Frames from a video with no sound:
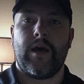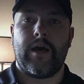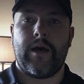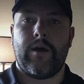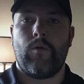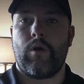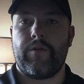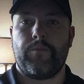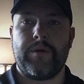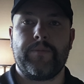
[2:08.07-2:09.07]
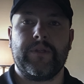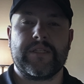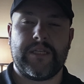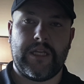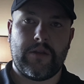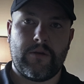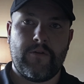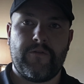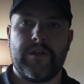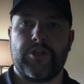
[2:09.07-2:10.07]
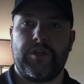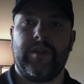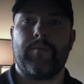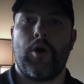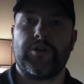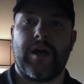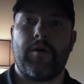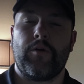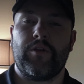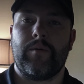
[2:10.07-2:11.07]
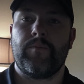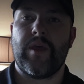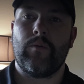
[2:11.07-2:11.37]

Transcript: or other people at scene finishing the March algorithm.